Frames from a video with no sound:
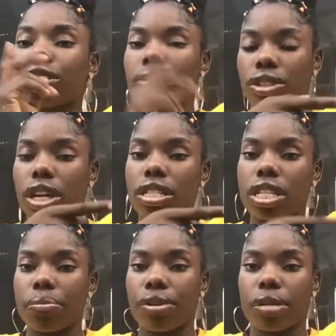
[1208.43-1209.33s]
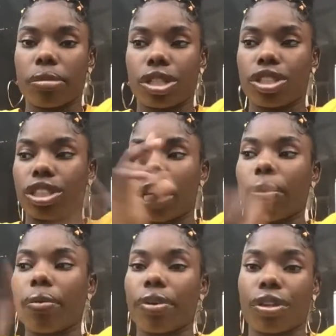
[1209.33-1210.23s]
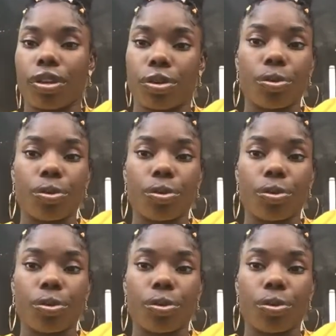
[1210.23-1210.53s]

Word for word: So Ashanti pretty much they went with her.